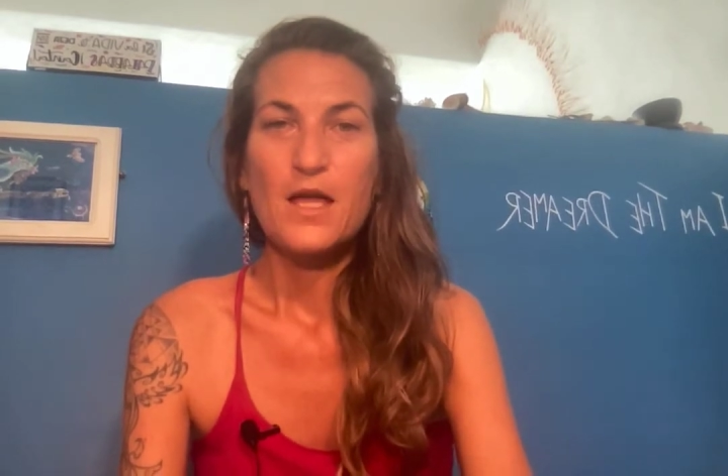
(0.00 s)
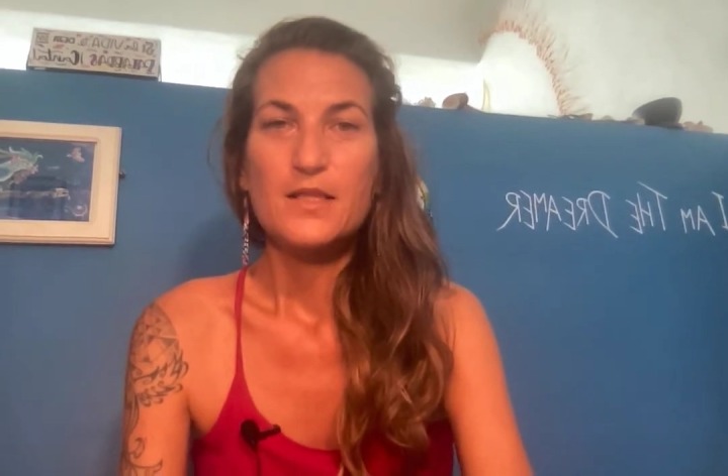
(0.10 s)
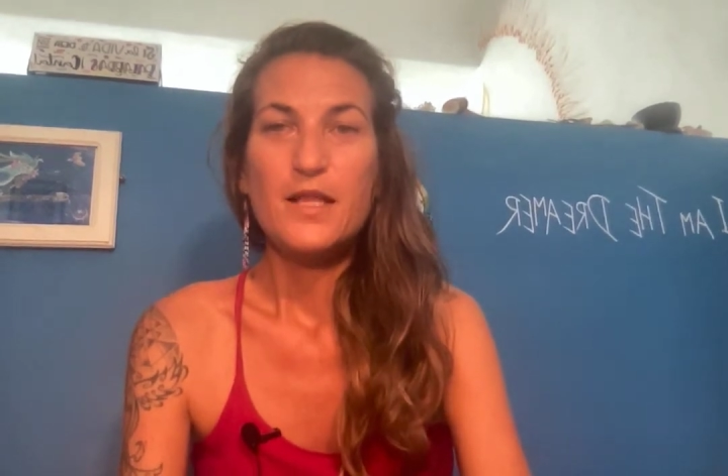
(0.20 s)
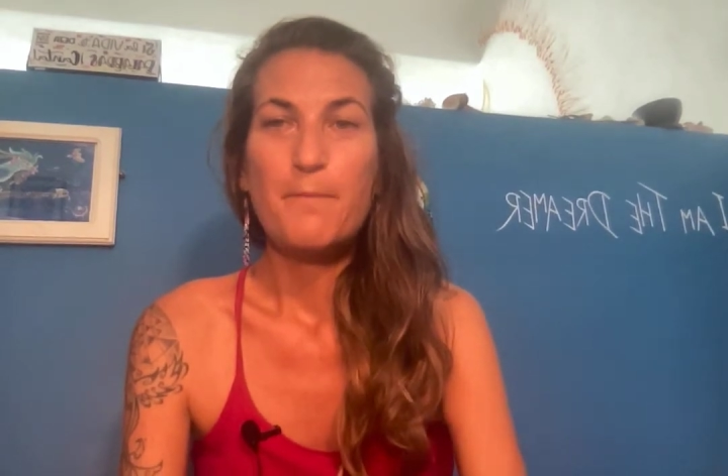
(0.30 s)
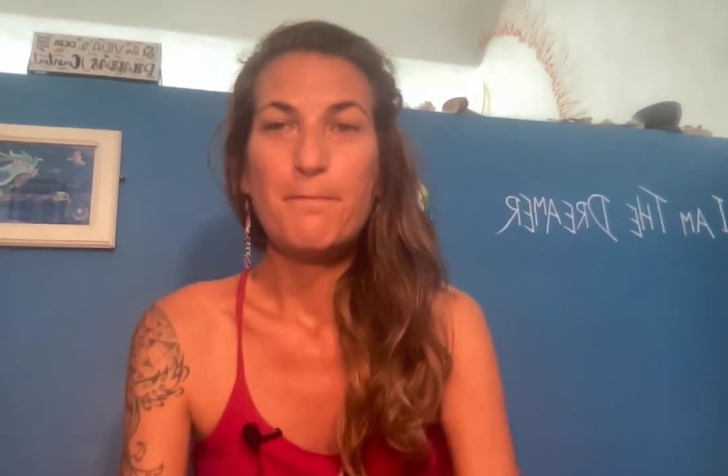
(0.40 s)

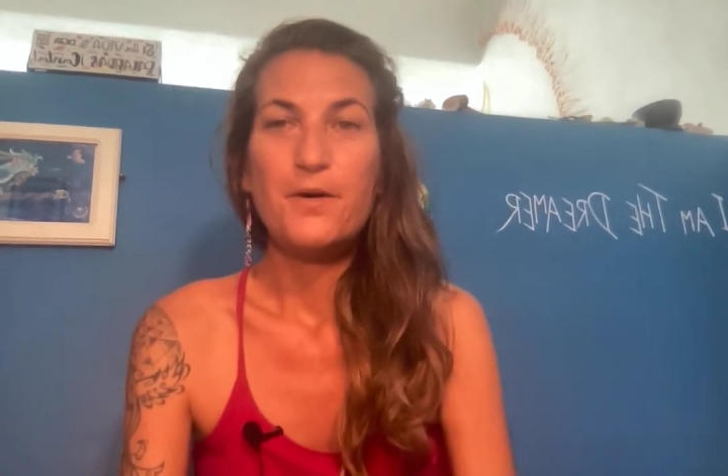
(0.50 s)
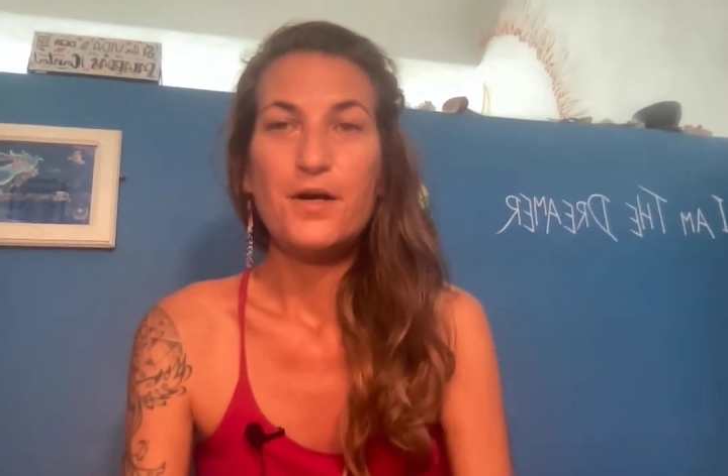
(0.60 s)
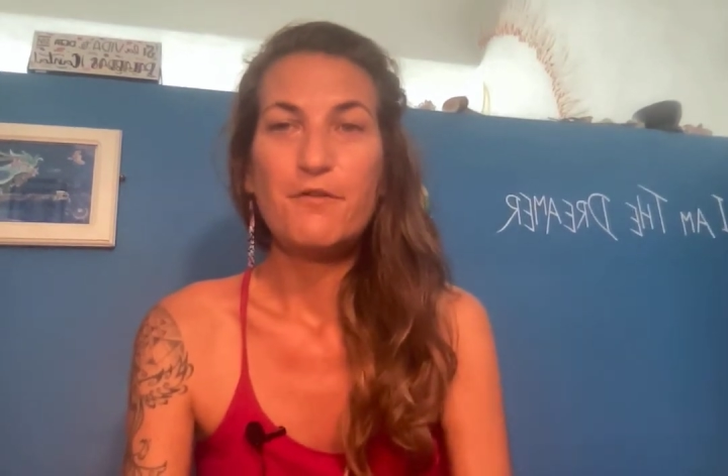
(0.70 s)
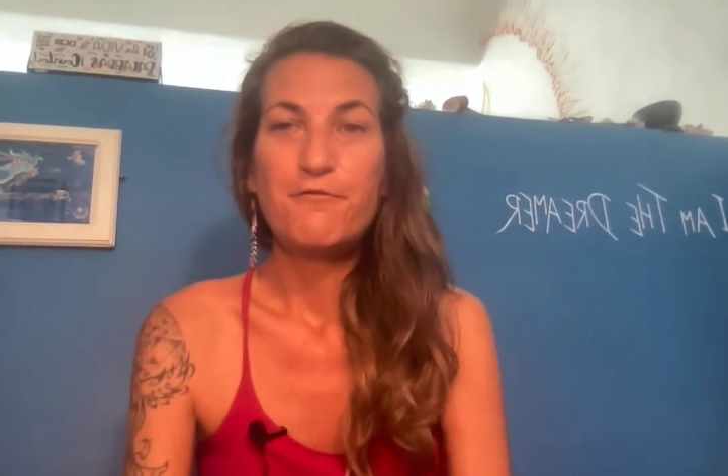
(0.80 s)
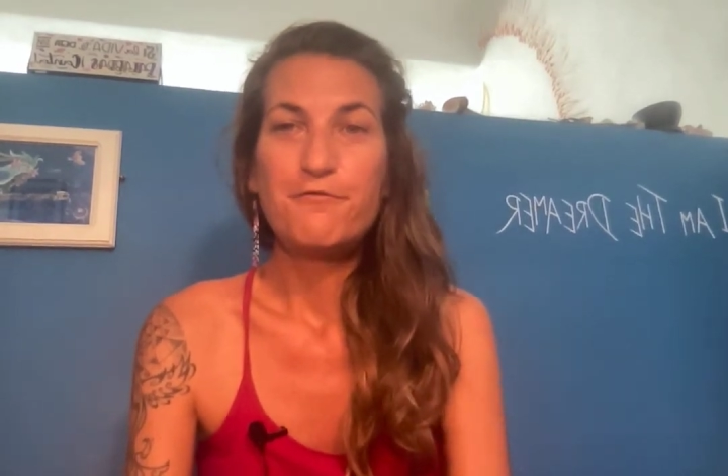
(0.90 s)

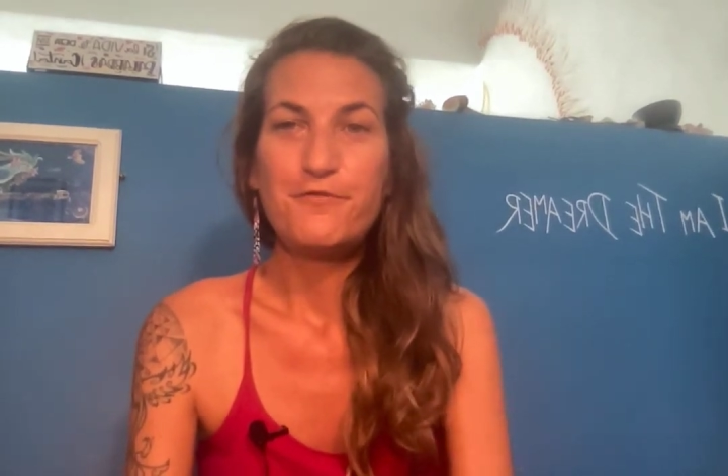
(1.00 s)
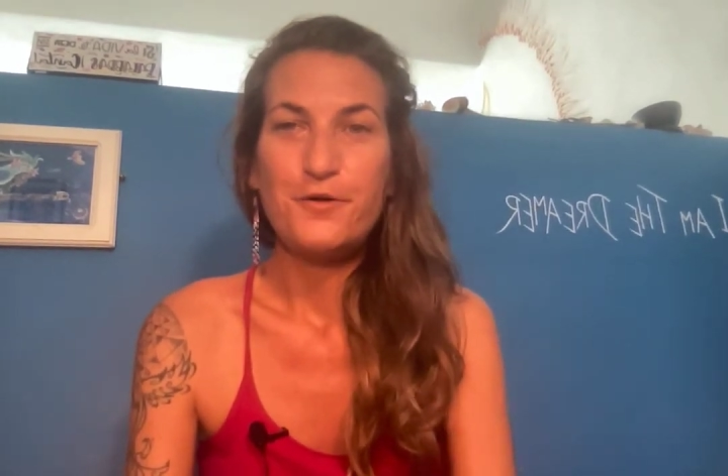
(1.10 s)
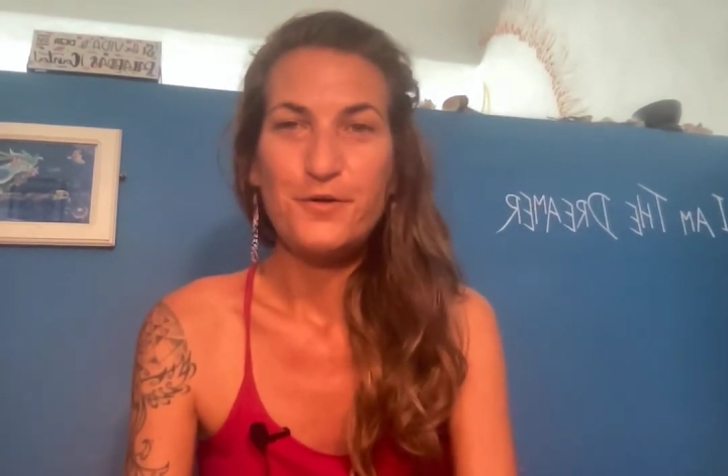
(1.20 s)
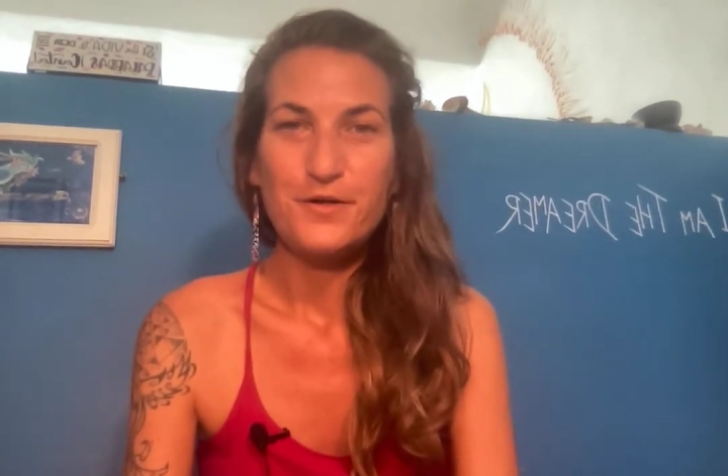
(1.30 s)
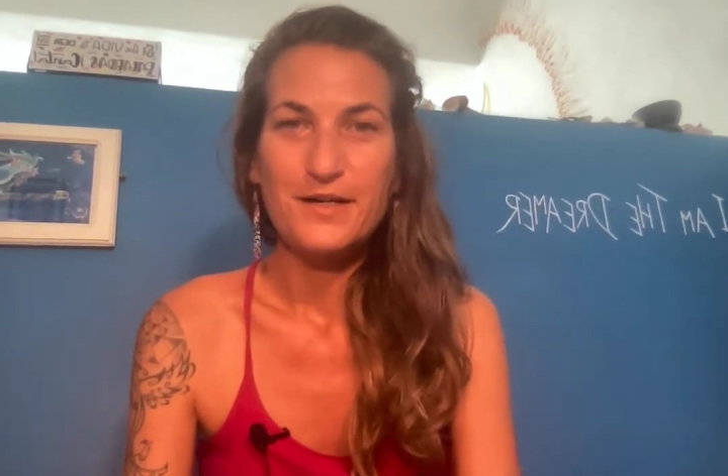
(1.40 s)
Number
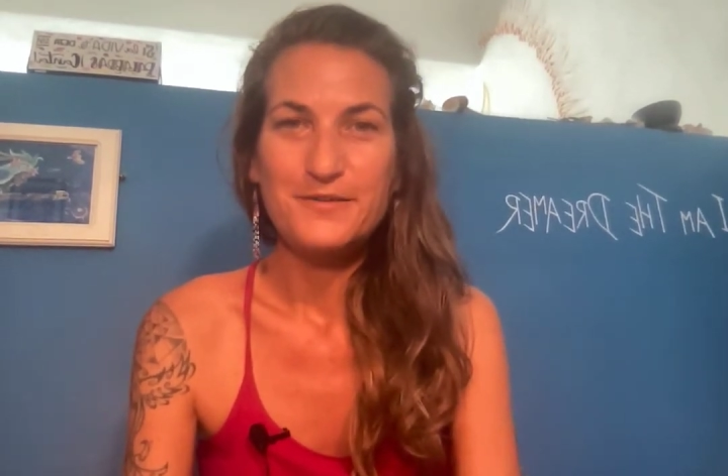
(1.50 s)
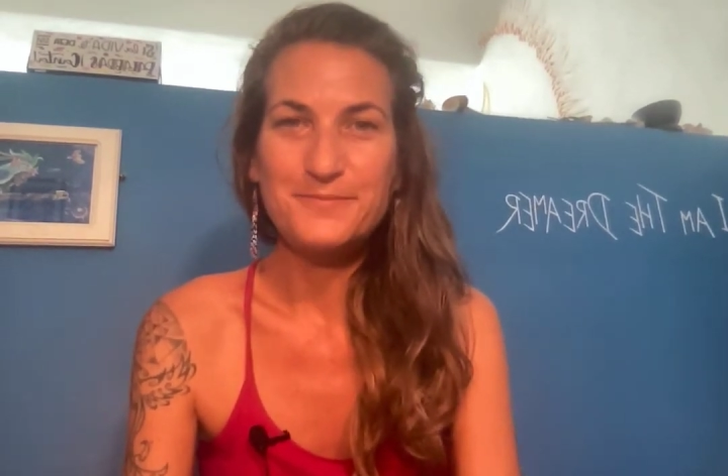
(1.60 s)
4,